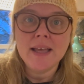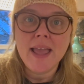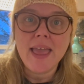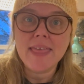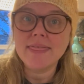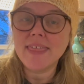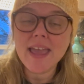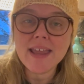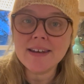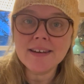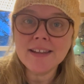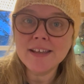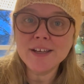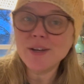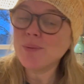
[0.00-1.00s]
And then
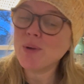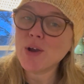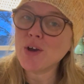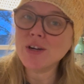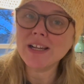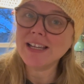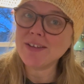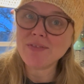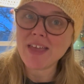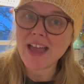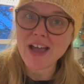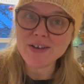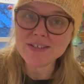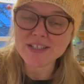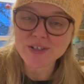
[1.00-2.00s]
we're going to leave the
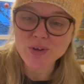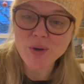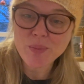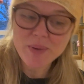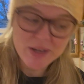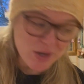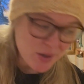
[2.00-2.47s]
house and go pick